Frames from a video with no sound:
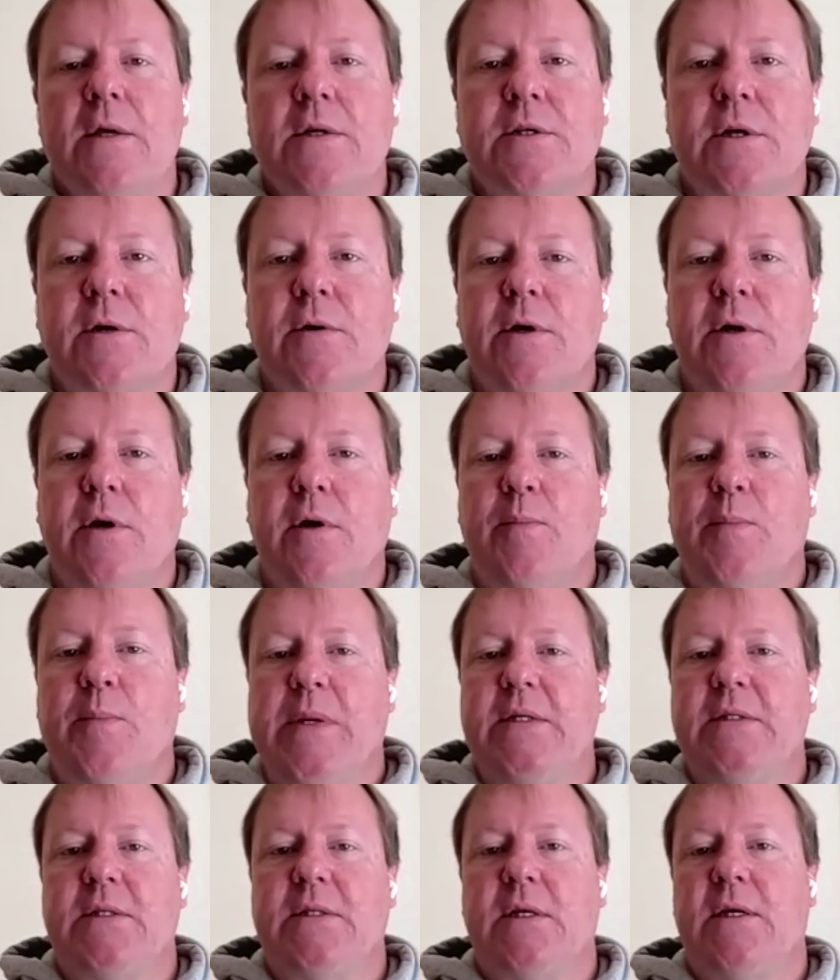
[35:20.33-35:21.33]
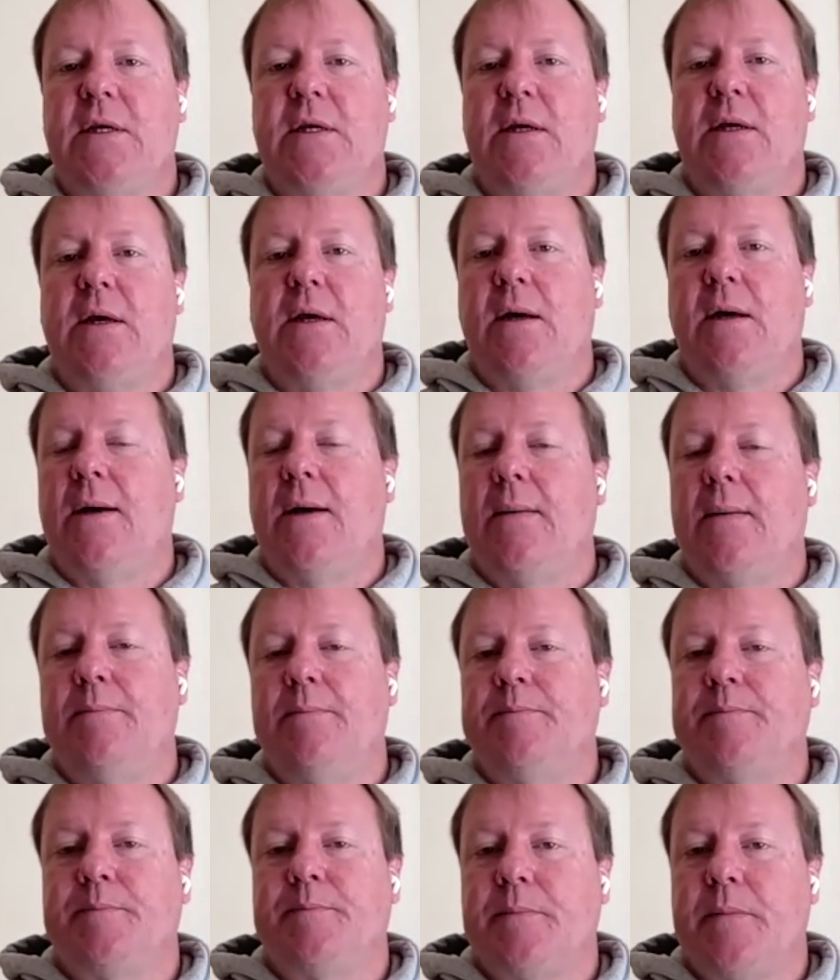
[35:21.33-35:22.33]
So, you know, Beasley,
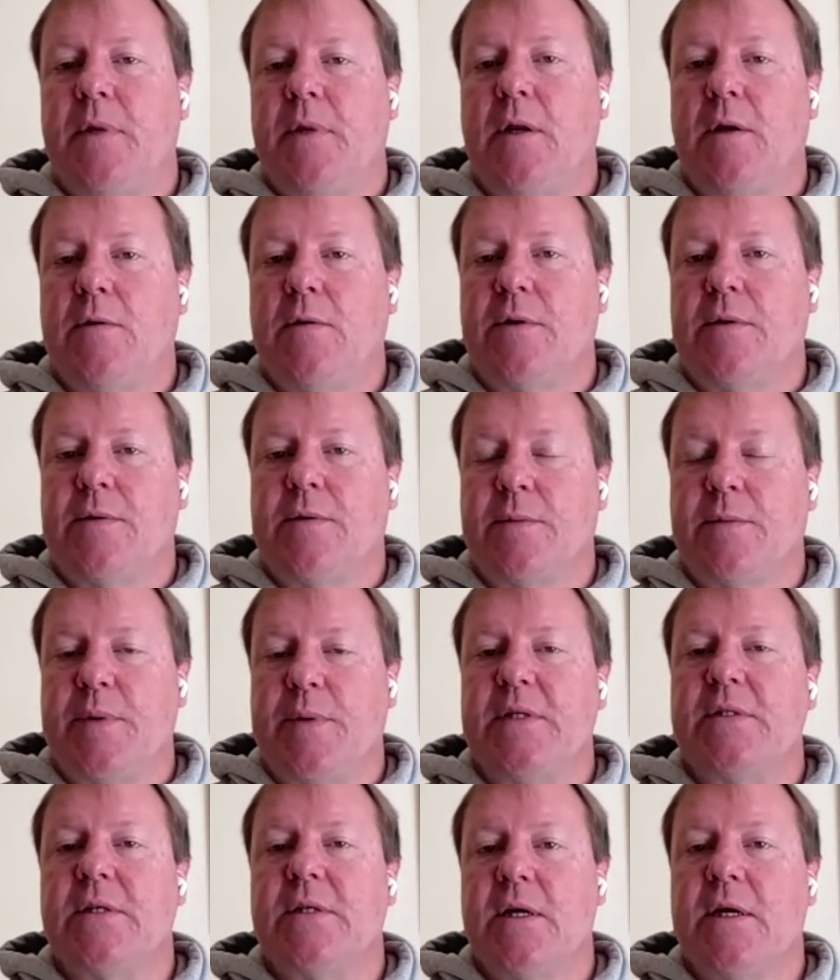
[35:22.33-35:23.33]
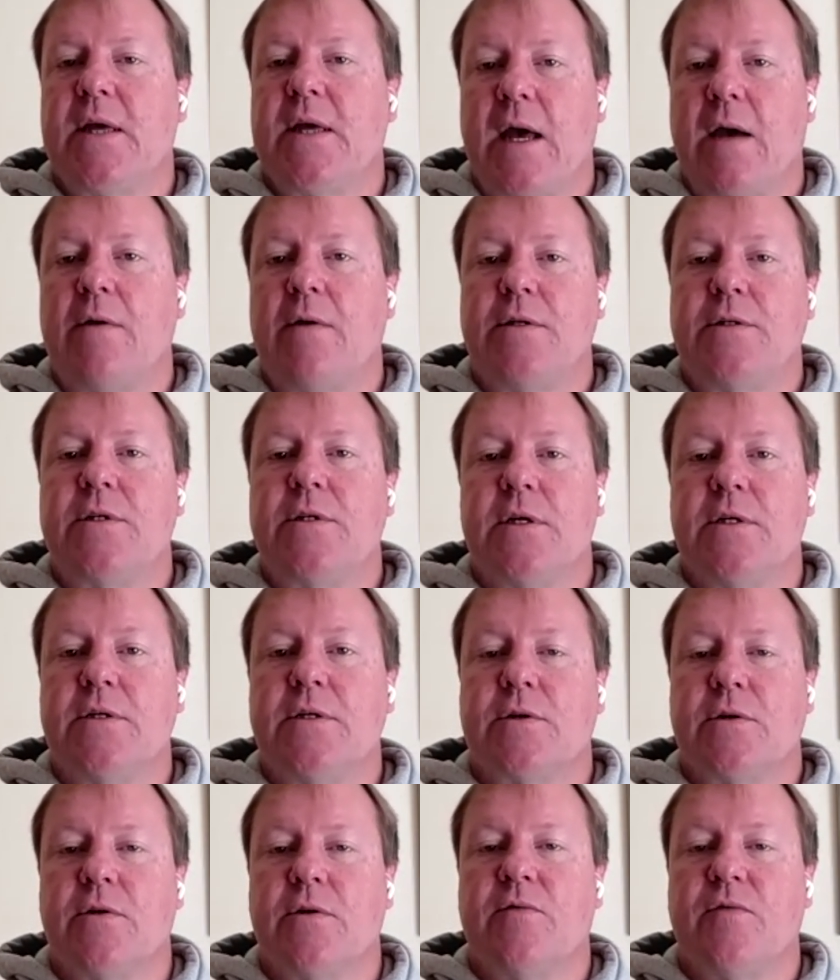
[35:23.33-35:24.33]
you know, the Beasley account
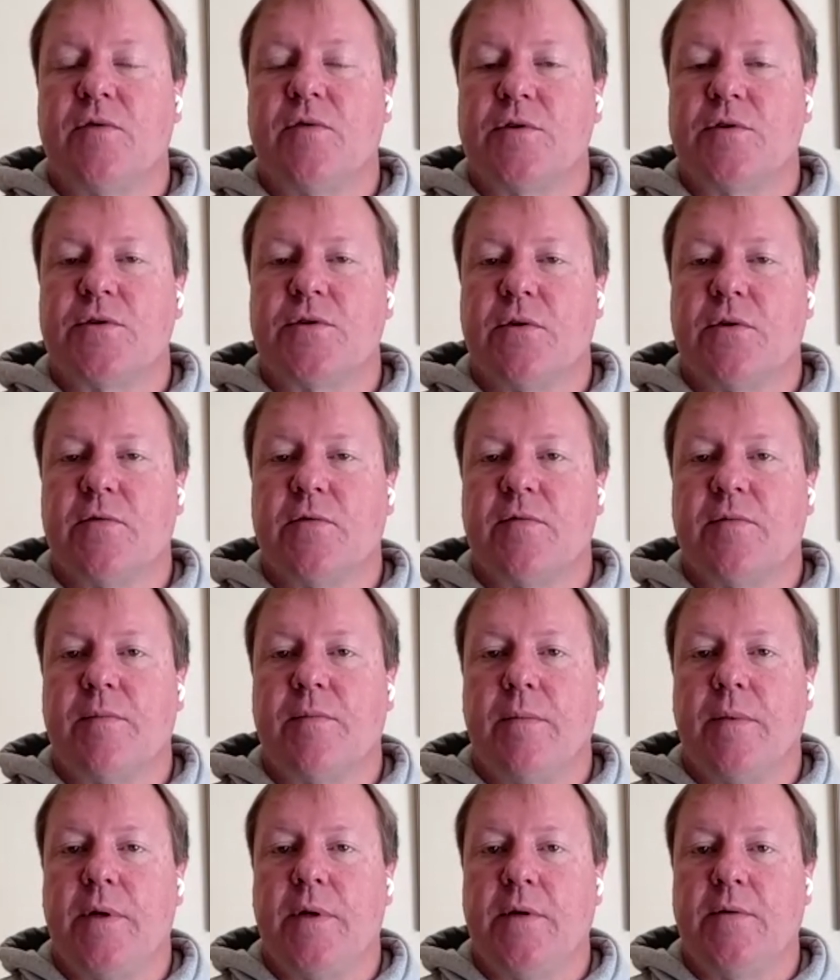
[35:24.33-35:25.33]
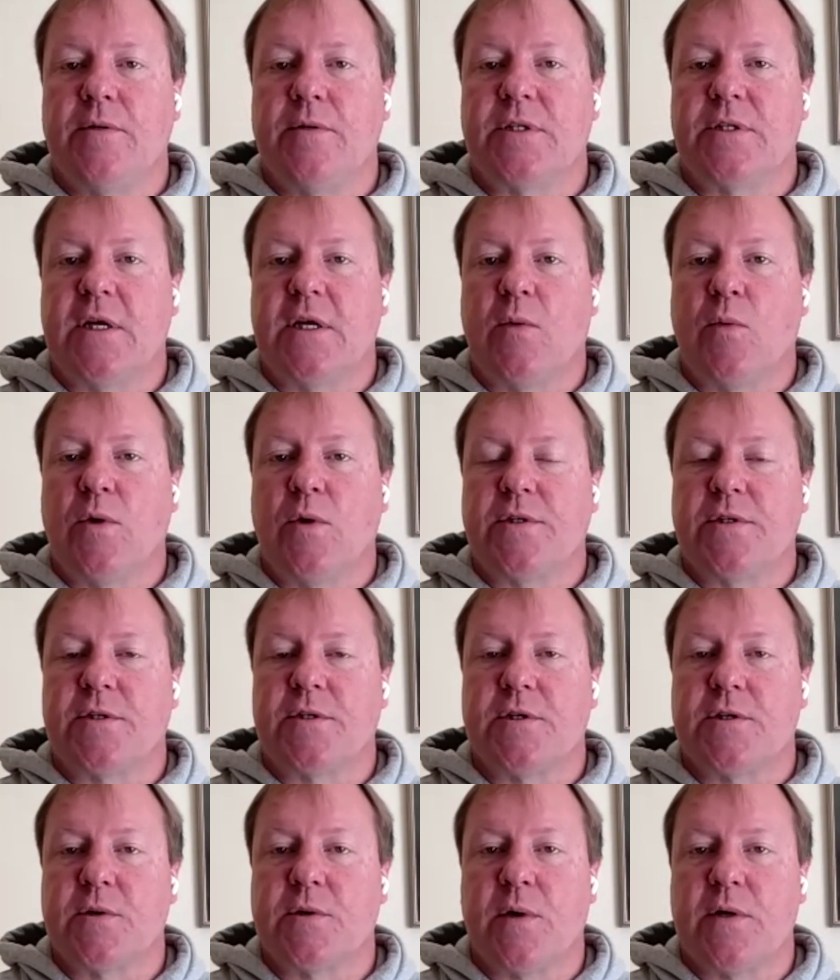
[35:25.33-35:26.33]
is good for sort of, you know, seeing what the
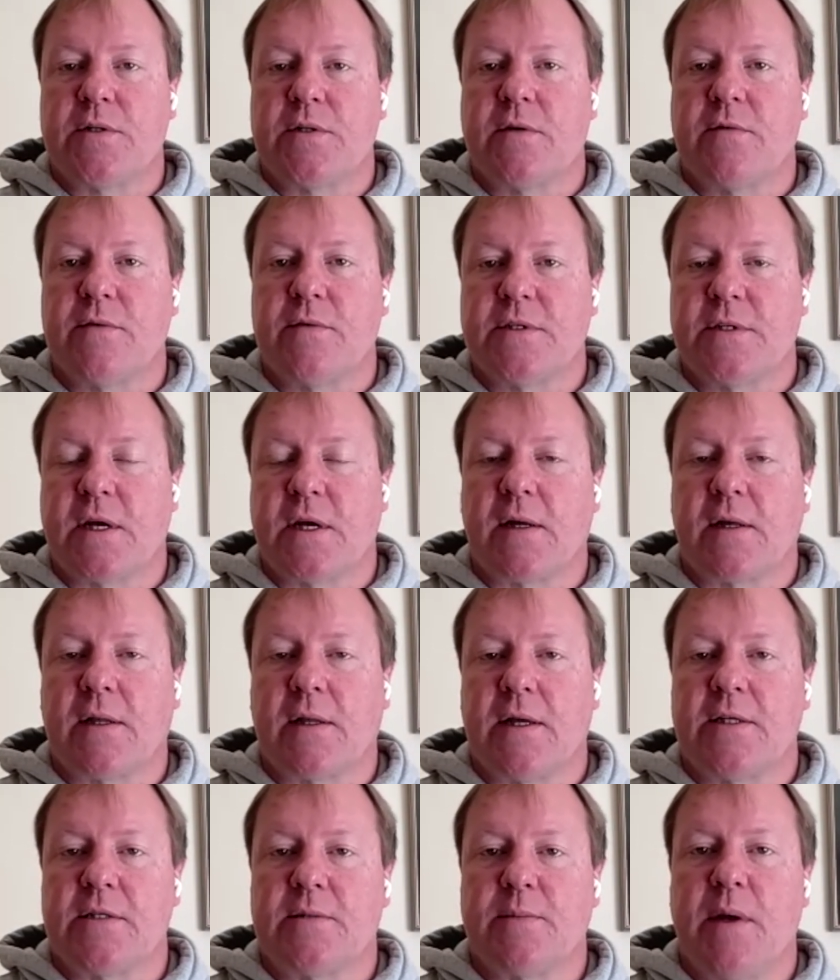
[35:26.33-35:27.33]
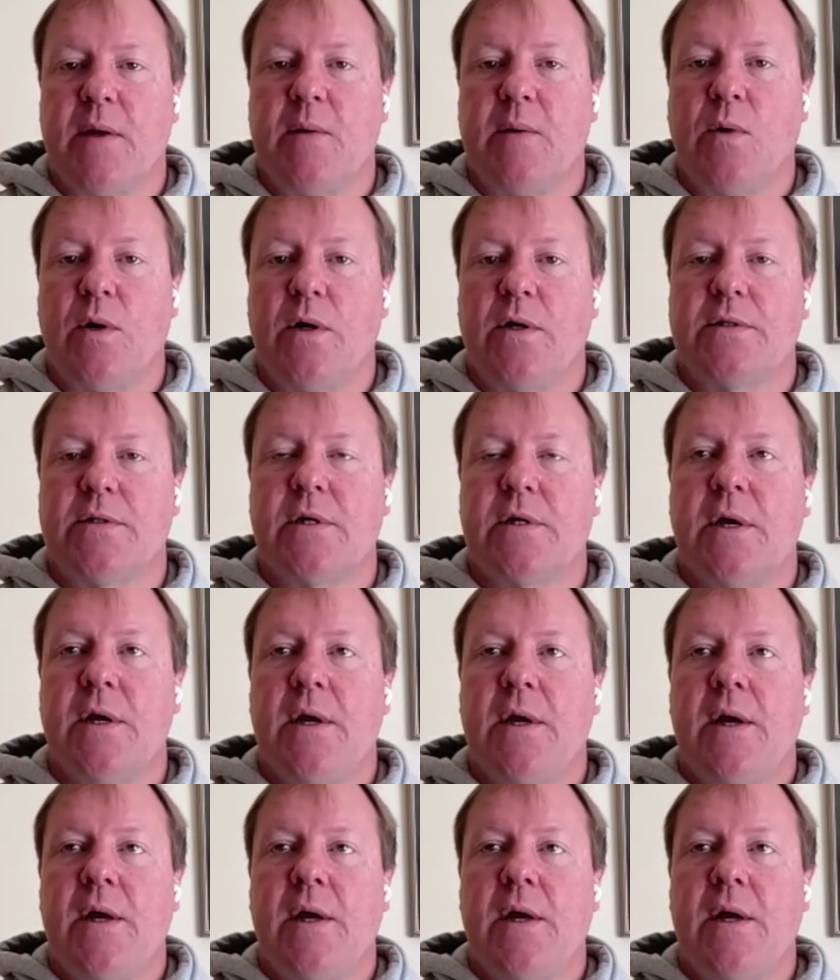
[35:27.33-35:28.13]
situation of the second class men was.